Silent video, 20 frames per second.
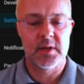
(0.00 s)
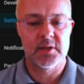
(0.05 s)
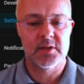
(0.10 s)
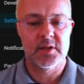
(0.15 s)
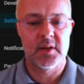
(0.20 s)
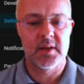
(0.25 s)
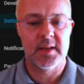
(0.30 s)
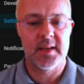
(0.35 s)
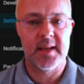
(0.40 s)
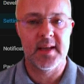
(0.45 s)

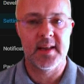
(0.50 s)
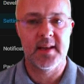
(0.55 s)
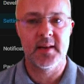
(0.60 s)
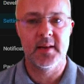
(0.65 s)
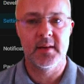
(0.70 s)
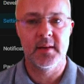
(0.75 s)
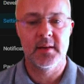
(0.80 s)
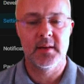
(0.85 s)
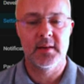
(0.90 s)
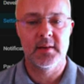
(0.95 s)
So again,
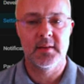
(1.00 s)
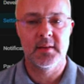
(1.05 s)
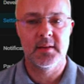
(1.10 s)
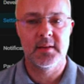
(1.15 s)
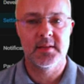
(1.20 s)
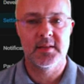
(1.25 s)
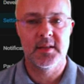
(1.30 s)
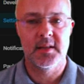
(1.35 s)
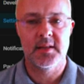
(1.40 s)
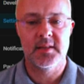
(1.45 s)

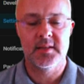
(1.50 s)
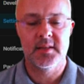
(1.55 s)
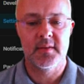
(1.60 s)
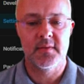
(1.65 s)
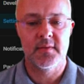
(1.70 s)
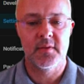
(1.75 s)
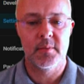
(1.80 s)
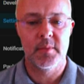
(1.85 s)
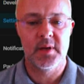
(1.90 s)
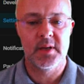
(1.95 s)
it's easier
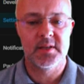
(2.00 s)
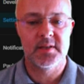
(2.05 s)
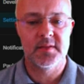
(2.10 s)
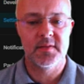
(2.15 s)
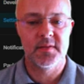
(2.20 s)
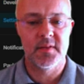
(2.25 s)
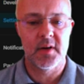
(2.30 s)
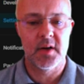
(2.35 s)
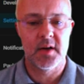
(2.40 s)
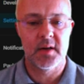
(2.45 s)
for me to
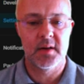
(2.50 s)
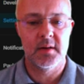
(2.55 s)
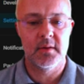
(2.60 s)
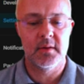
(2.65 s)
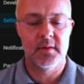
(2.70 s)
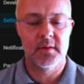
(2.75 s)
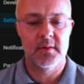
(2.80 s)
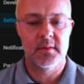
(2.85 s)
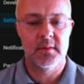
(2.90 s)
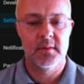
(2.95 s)

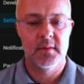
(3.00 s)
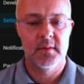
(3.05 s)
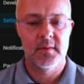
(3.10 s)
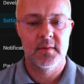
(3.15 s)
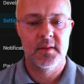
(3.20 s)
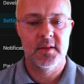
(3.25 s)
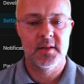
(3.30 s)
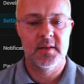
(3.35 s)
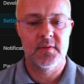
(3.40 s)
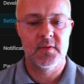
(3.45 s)
find
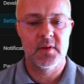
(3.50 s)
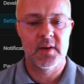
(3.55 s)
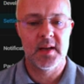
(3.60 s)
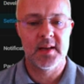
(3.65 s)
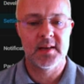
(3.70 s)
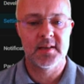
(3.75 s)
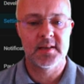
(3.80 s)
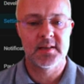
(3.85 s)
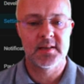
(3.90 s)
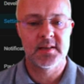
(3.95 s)
the different
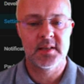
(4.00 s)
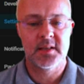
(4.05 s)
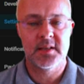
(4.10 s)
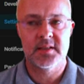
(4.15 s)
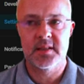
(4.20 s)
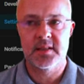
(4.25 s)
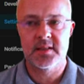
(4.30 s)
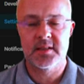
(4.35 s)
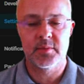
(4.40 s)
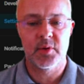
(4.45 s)

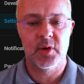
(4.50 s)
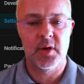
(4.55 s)
entities as I'm